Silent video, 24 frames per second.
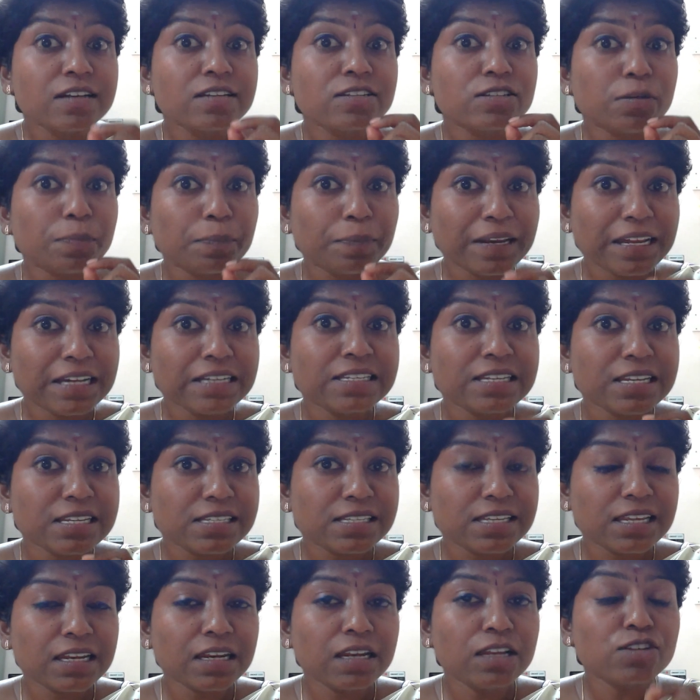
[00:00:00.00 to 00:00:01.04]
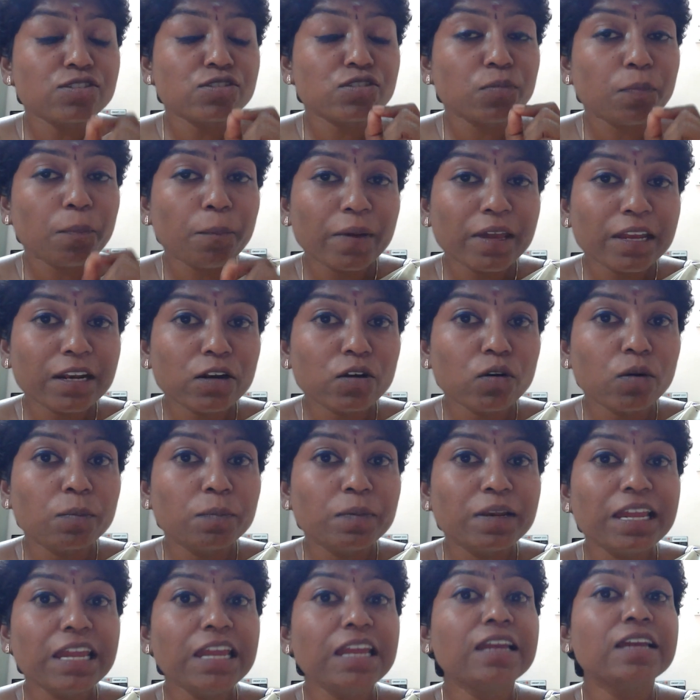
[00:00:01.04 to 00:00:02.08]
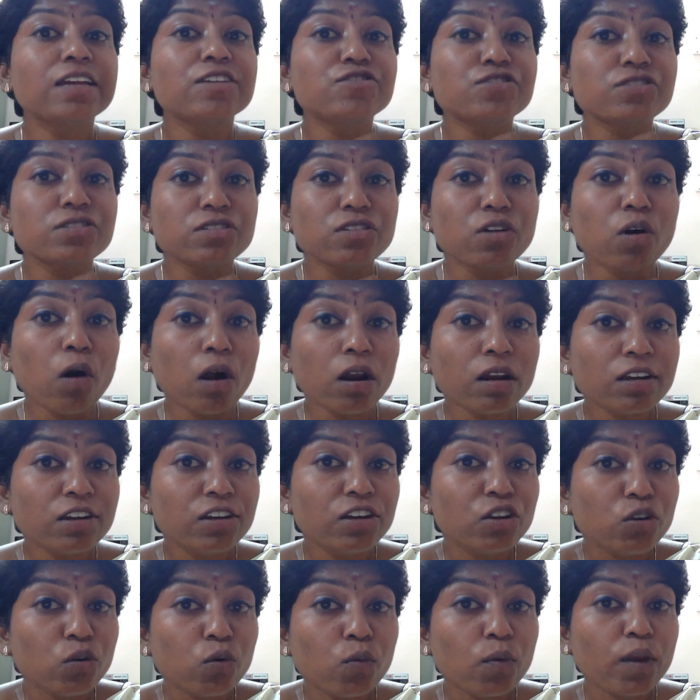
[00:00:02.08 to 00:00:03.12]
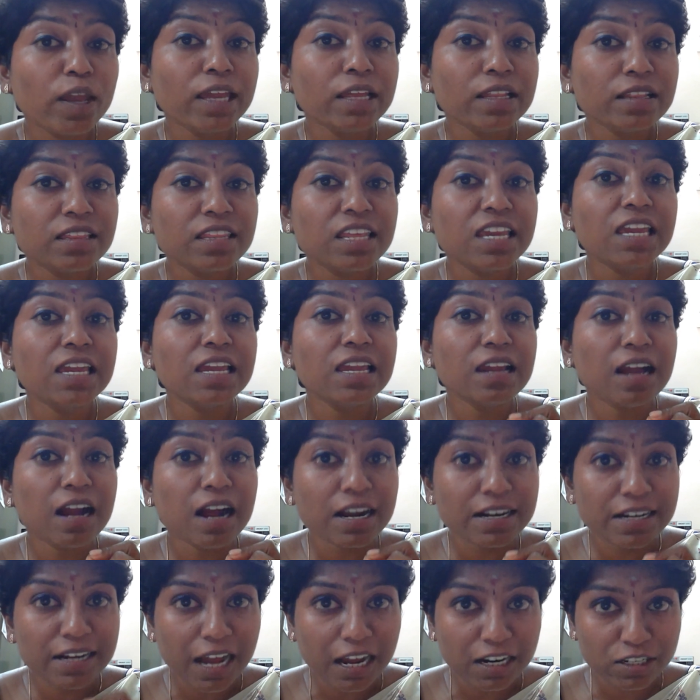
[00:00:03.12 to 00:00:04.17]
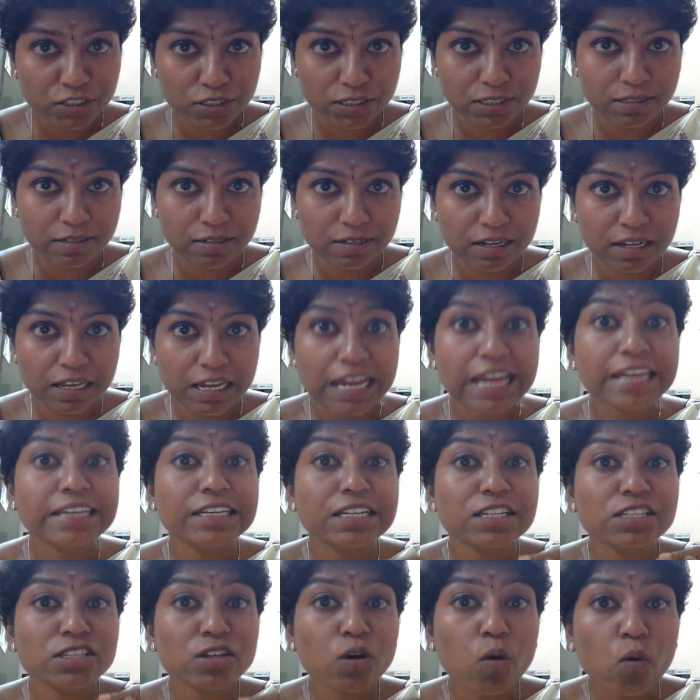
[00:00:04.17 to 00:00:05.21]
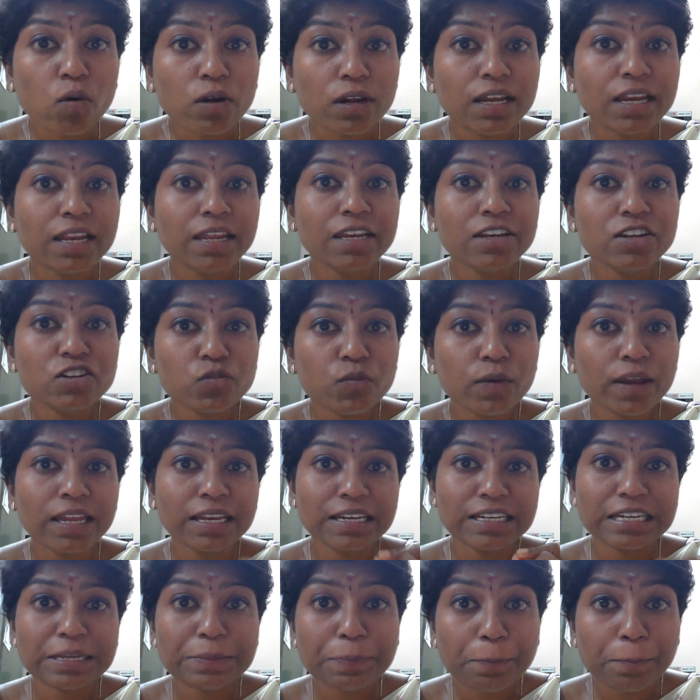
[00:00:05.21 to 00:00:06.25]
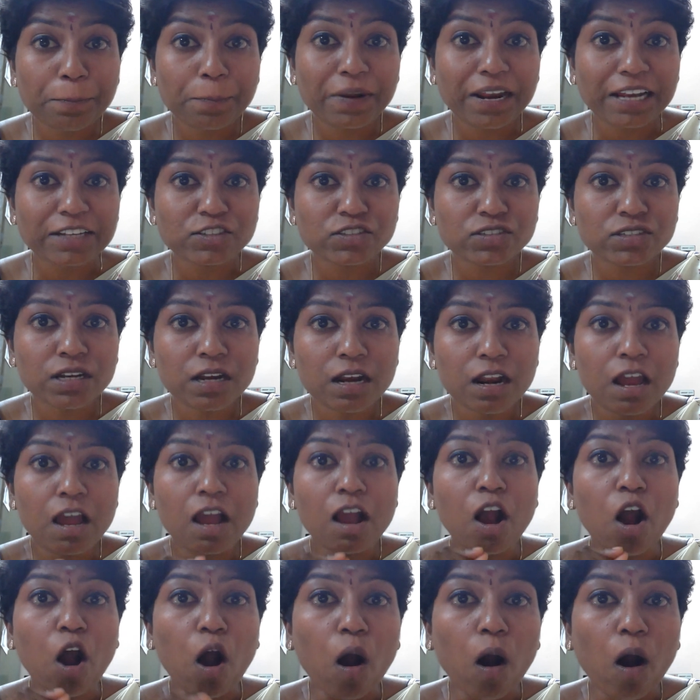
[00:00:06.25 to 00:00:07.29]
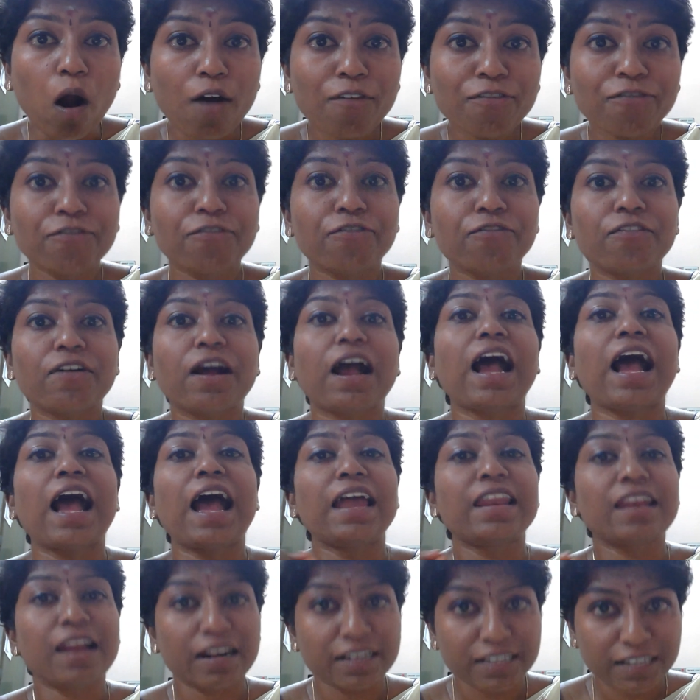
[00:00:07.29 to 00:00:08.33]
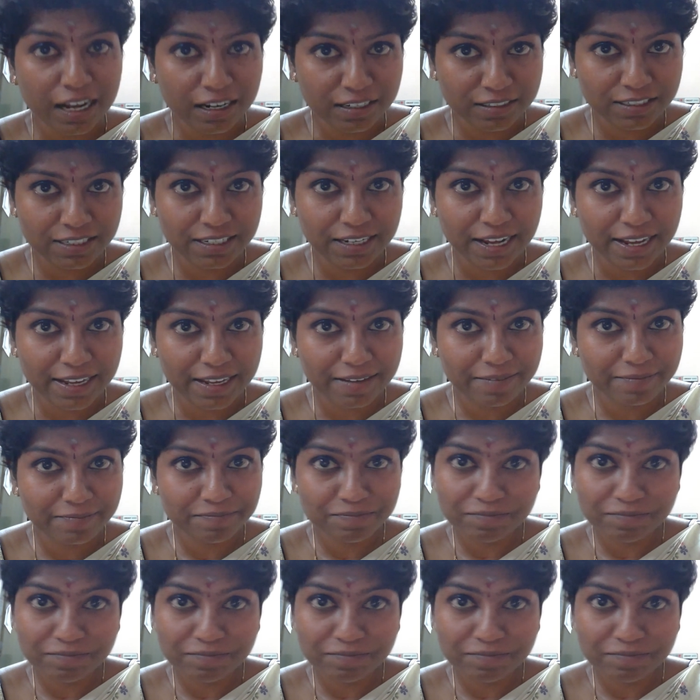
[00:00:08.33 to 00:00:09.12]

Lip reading: So please listen, superior oblique is not doing the adduction. It is only doing depression of an adducted eye.